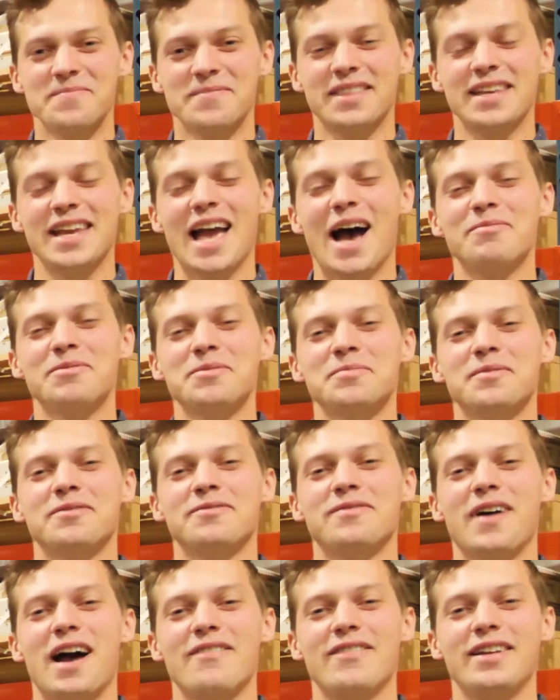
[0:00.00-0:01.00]
The Optima
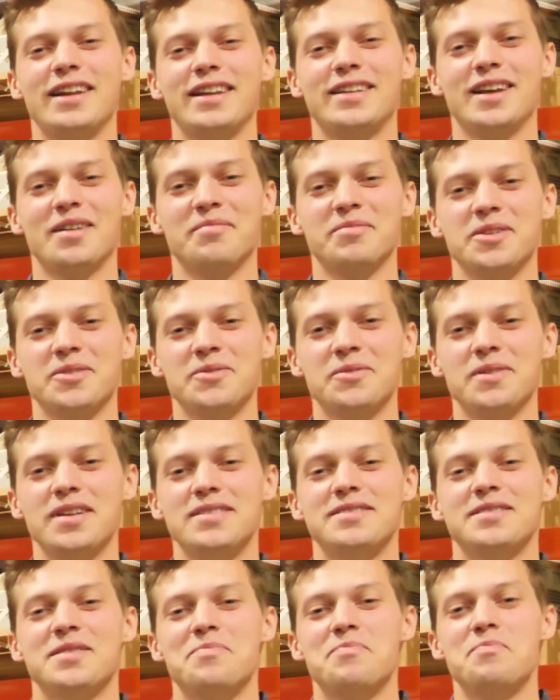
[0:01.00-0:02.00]
580W
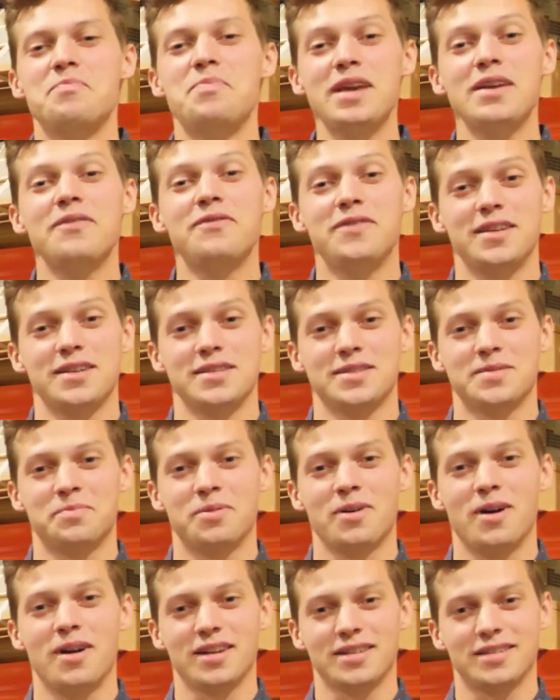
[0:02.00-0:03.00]
is the beefiest
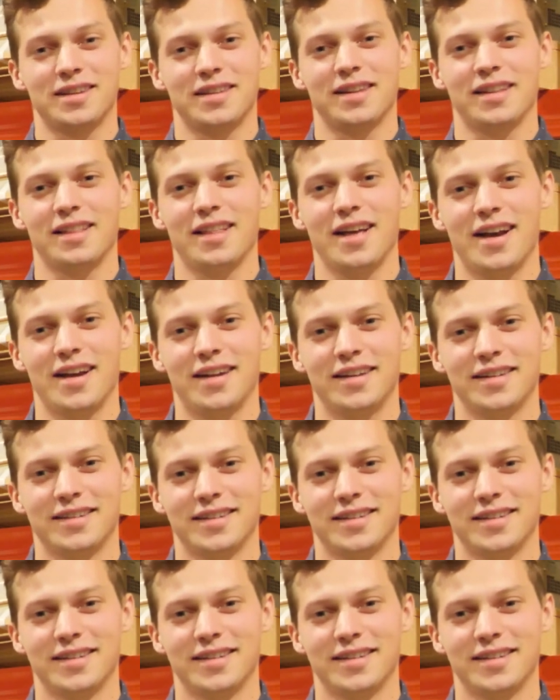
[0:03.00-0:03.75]
product in the line.